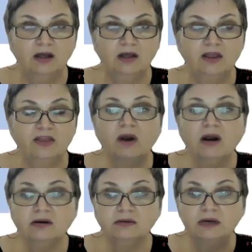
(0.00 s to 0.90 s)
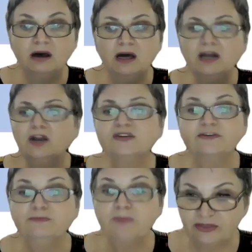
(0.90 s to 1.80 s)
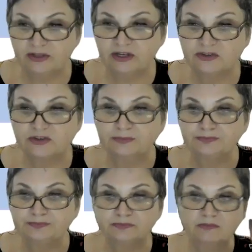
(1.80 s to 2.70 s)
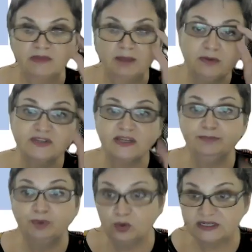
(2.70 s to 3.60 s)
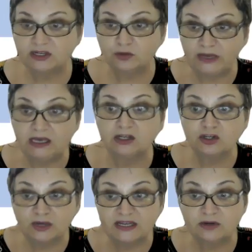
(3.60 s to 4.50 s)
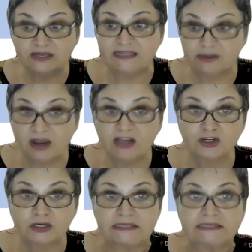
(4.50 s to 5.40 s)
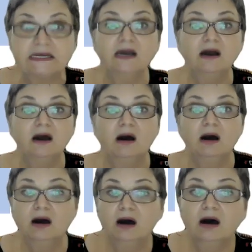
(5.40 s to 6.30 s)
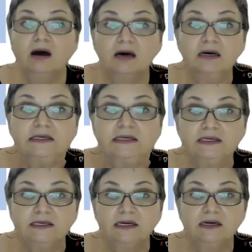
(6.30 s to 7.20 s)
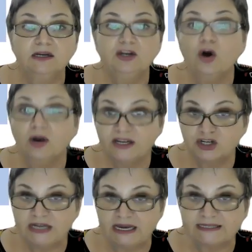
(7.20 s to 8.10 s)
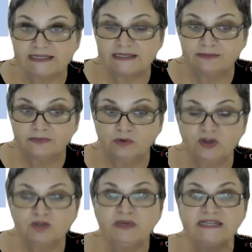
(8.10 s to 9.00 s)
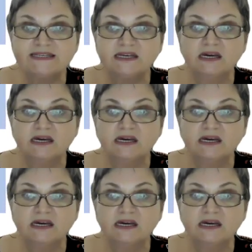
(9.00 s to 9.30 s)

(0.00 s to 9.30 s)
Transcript: There are a lot of methods, but the most important we took into consideration are knowledge tests, which means